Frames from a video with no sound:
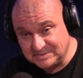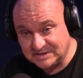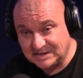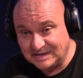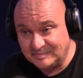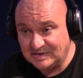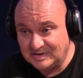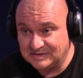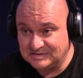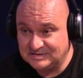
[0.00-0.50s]

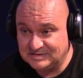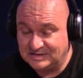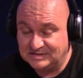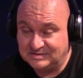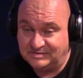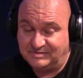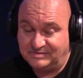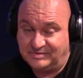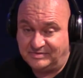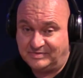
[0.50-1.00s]

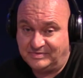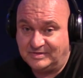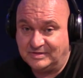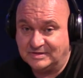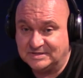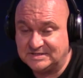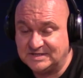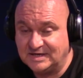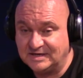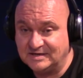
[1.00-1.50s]
they'll
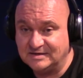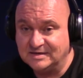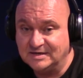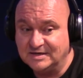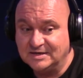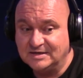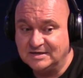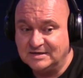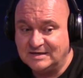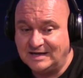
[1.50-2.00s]
say,
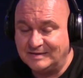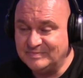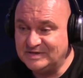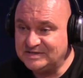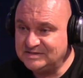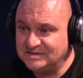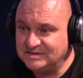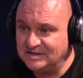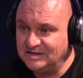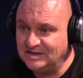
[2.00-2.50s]
I
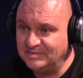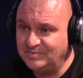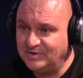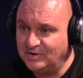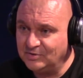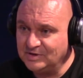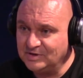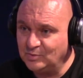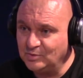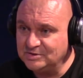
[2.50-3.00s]
miss Tilly and
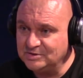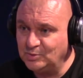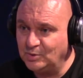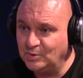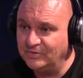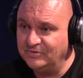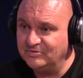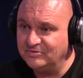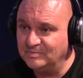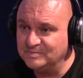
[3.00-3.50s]
Poe, and I wonder
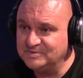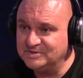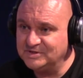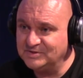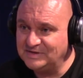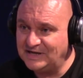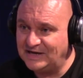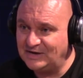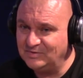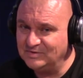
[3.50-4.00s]
what they're up to
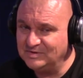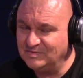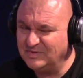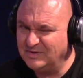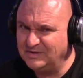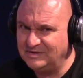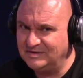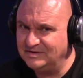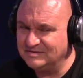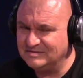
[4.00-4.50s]
now. And I'm
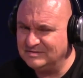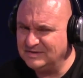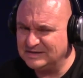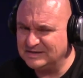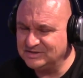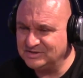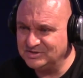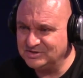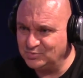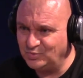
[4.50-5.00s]
like, yeah,
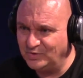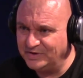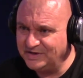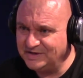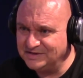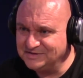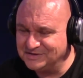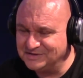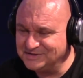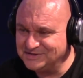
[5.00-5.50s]
that's just weird.
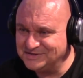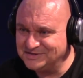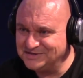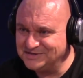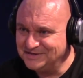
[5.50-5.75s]
Because